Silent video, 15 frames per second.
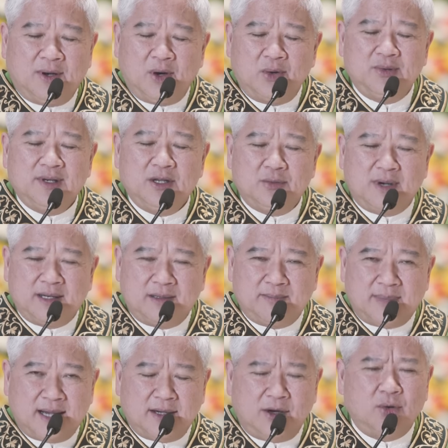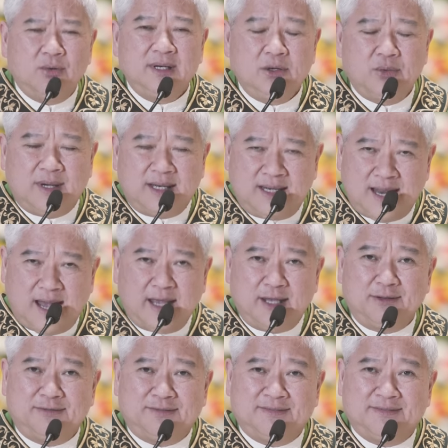Only one
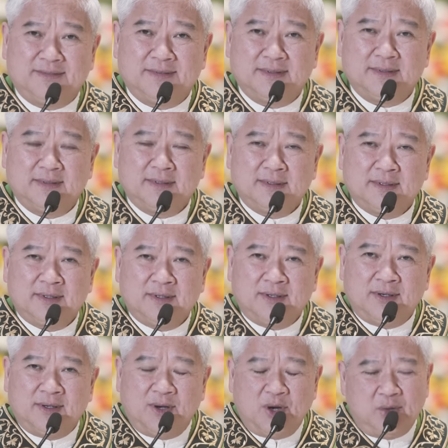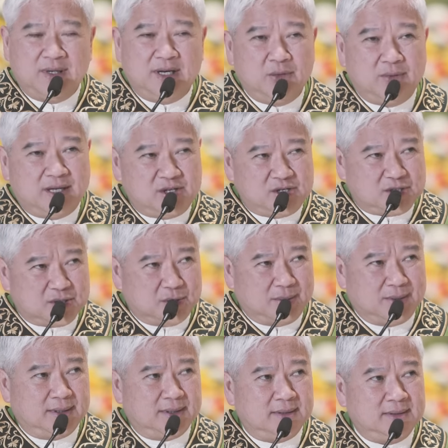life, only one
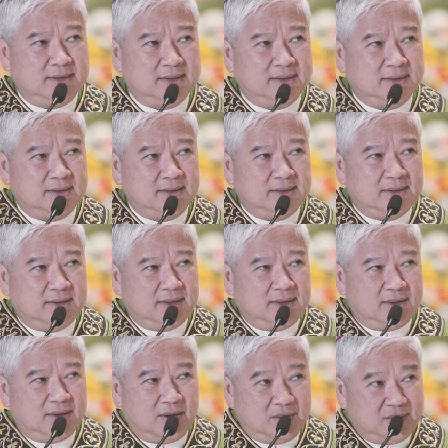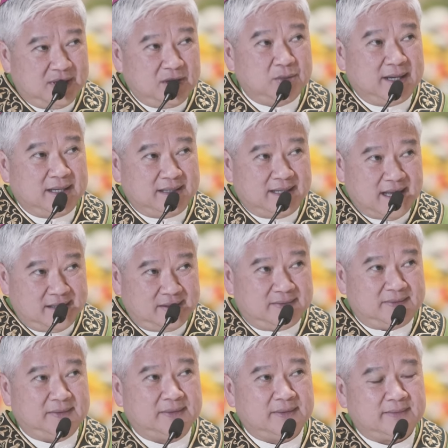soul, only one death.